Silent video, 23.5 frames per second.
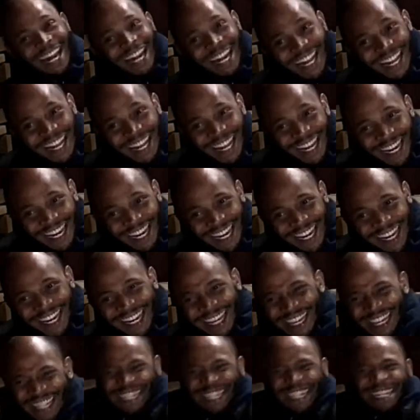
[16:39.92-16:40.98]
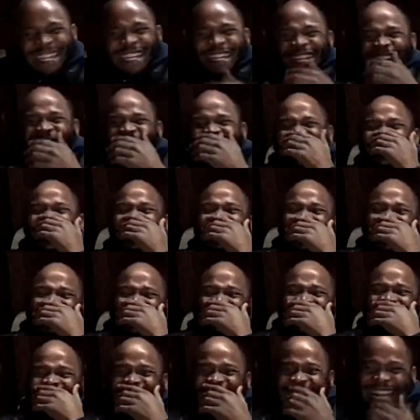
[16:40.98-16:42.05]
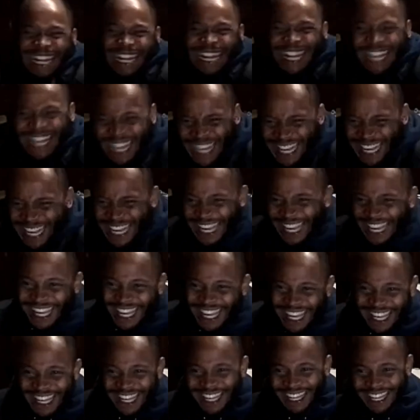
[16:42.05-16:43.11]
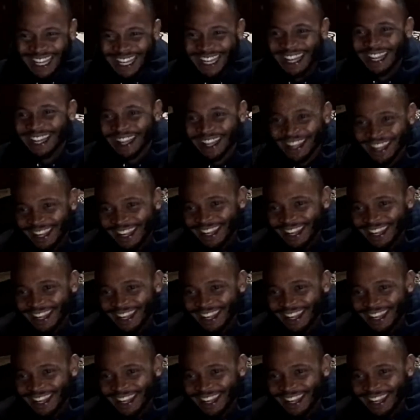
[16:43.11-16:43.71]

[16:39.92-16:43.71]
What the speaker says: No. We're living in the West, right?